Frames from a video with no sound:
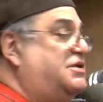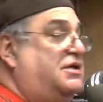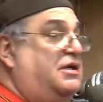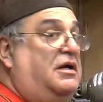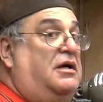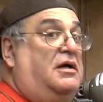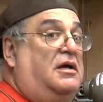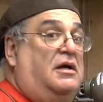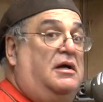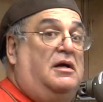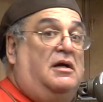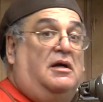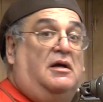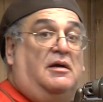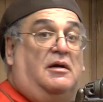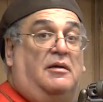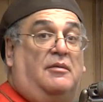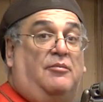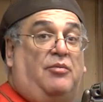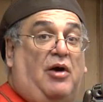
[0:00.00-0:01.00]
the
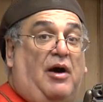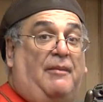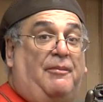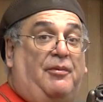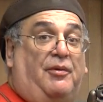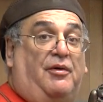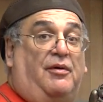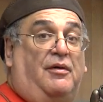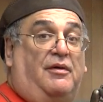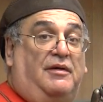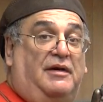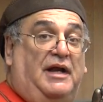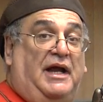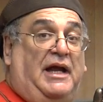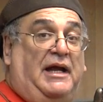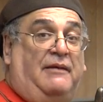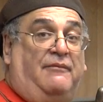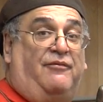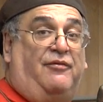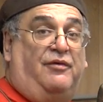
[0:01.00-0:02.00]
proper
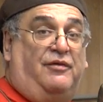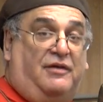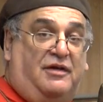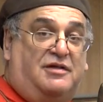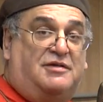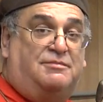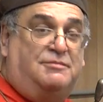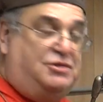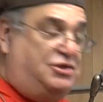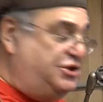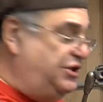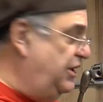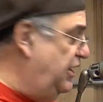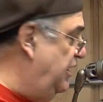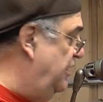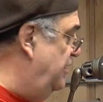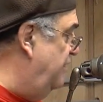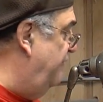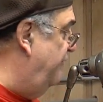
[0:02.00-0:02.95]
name for this machine, the